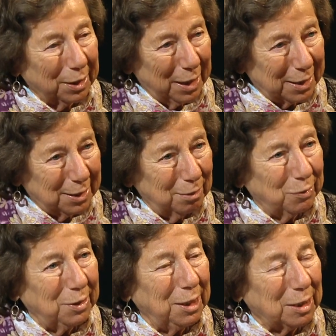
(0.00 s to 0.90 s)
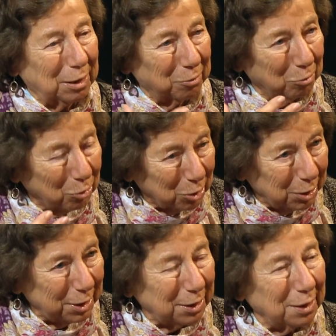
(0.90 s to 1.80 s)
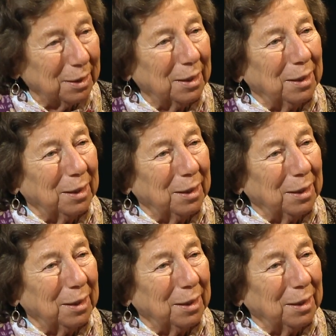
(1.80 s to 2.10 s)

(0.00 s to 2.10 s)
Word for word: and activities and learning,